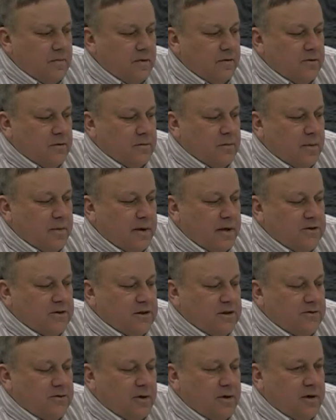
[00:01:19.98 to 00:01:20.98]
Took my
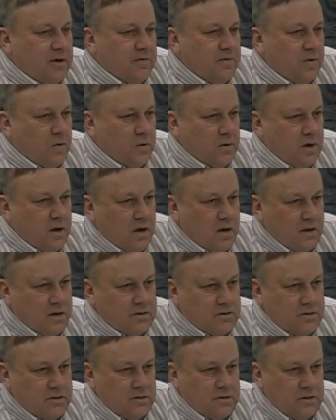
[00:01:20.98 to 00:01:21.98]
basic training at Fort
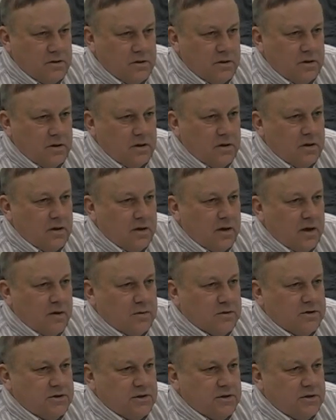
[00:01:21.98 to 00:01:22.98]
Knox. I
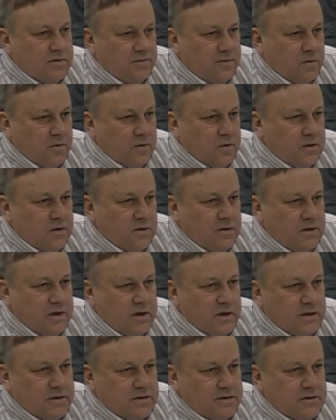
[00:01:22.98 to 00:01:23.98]
was sent to Fort Hood,
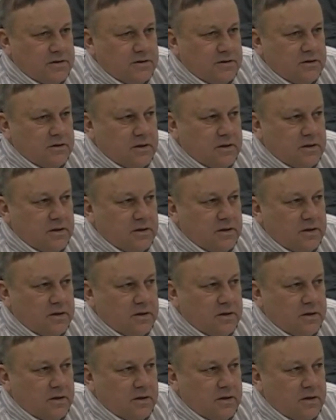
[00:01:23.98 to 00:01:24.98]
Texas, in
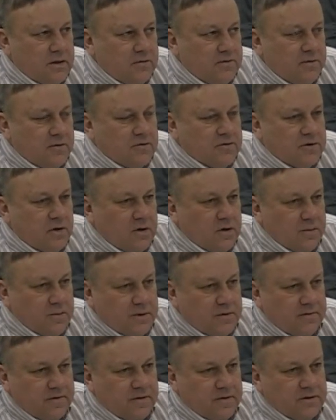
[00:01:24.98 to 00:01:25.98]
1st Armored
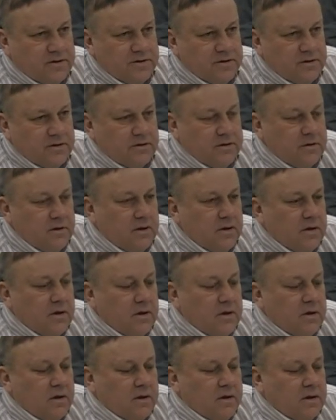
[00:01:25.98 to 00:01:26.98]
Division
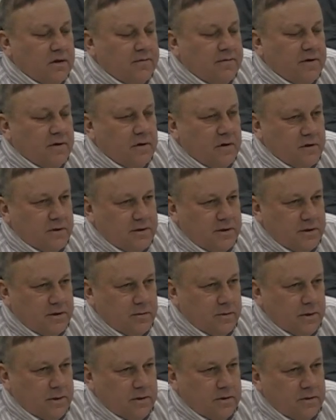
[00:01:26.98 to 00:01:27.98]
and a field
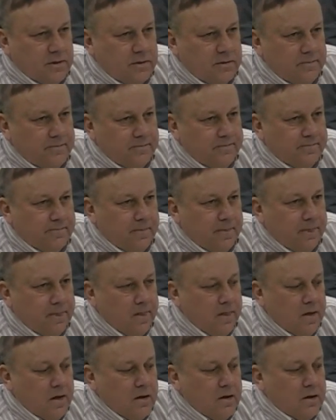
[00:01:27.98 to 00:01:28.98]
artillery unit.
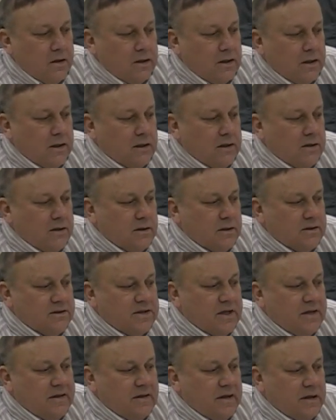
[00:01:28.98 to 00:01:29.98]
I
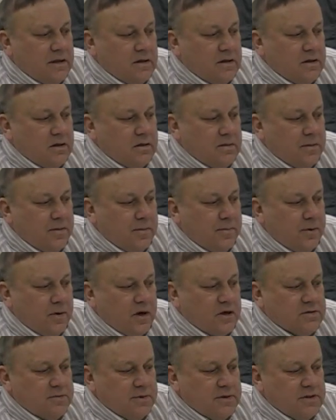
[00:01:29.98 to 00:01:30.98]
stayed down there
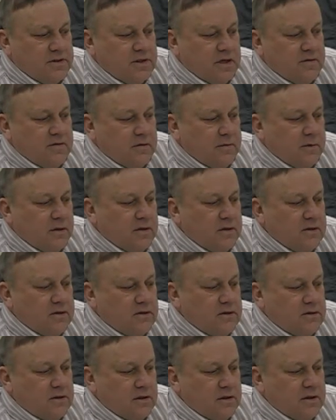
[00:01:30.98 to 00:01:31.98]
approximately 7
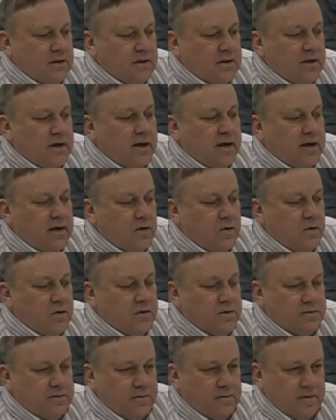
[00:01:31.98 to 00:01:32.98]
months, and then I had
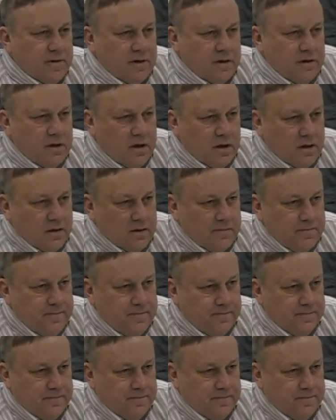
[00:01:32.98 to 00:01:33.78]
orders for Vietnam.